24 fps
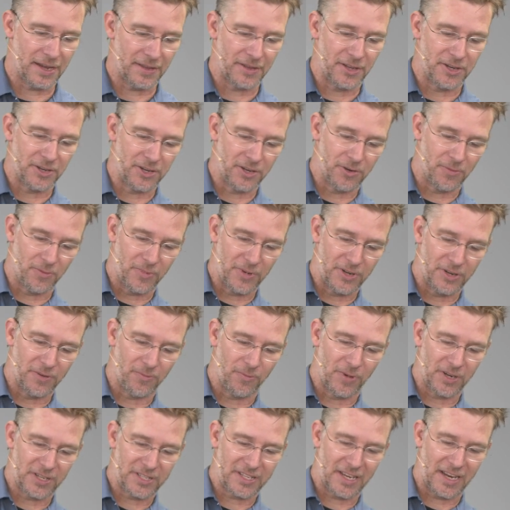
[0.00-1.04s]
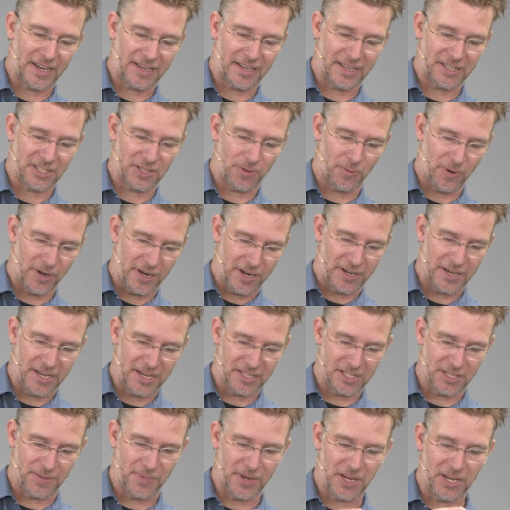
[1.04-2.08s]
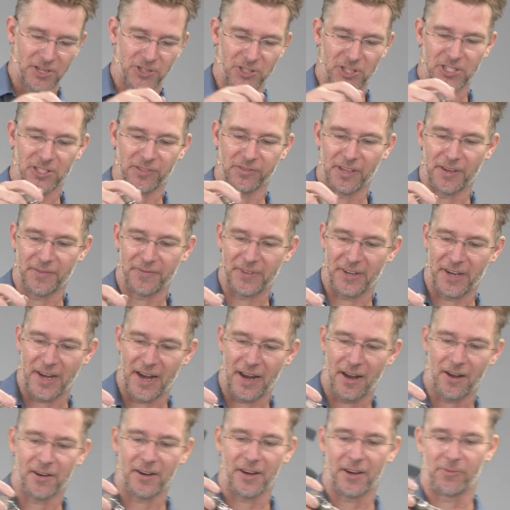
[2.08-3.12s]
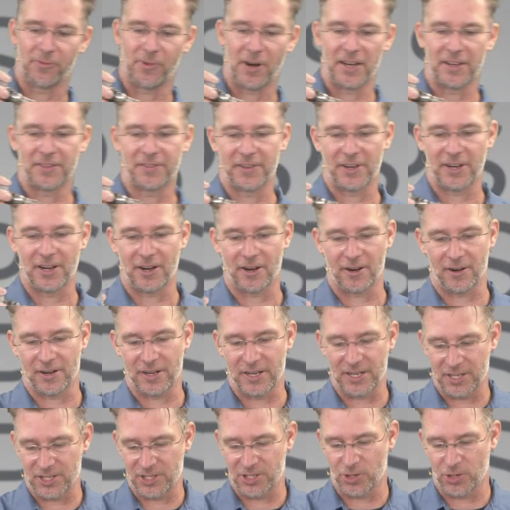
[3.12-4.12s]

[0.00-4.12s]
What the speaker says: then once that gets to where it needs to be, you just lift it out, and right there is